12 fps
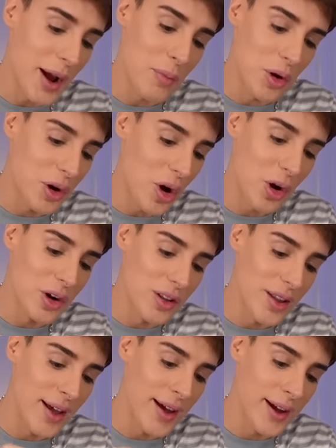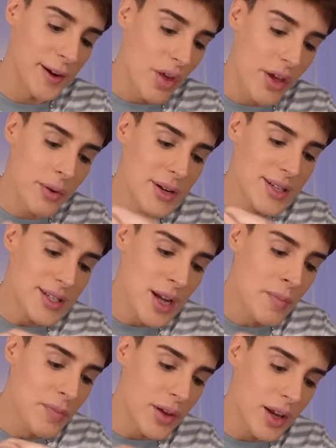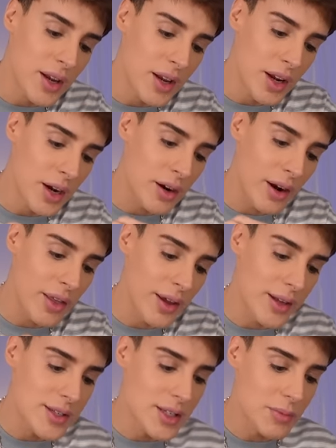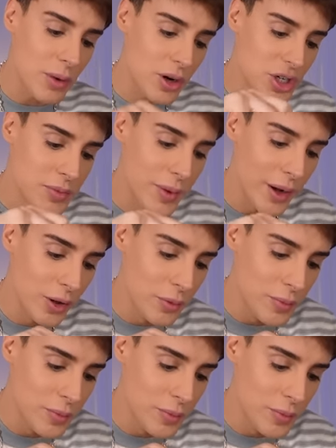I'm not gonna lie. There is something in here. I think it's the marshmallow